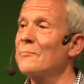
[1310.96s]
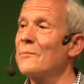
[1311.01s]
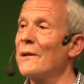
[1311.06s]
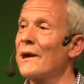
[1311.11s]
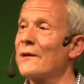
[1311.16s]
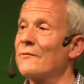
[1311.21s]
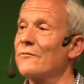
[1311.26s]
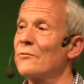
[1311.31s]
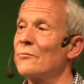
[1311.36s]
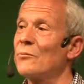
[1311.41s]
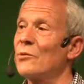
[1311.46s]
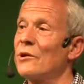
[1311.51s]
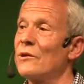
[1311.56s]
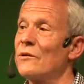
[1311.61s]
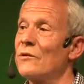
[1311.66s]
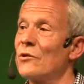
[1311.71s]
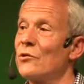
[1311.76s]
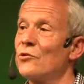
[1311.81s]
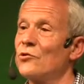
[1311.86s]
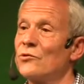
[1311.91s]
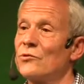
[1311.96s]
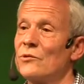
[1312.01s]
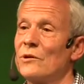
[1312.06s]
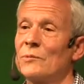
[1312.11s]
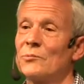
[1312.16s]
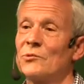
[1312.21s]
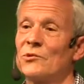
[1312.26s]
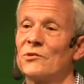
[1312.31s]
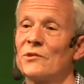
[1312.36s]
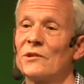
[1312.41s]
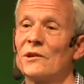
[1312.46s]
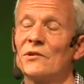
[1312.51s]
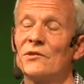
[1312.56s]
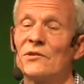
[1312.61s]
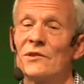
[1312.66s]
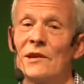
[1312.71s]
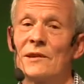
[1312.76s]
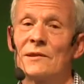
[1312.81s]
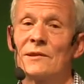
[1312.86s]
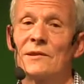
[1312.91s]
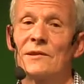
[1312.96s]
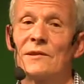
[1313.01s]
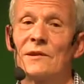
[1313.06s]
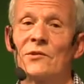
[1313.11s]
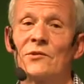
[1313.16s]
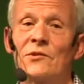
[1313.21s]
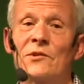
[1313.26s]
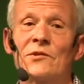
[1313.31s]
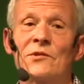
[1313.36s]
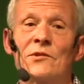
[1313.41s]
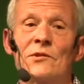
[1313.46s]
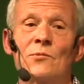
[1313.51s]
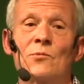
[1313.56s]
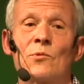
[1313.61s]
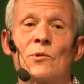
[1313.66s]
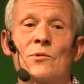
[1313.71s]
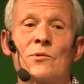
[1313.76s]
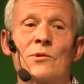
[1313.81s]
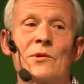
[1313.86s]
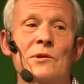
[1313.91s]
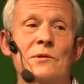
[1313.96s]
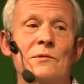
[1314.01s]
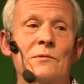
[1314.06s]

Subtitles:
back from one of those trips and said, this isn't worth it.